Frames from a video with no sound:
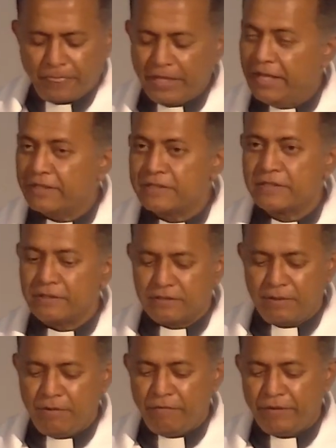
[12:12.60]
Yes,
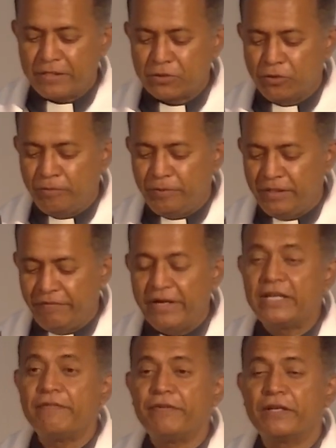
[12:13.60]
some of us could be in a very
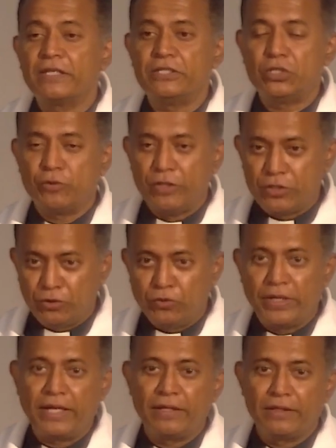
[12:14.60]
difficult situation
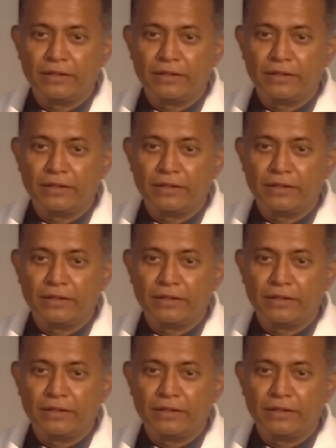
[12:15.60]
today.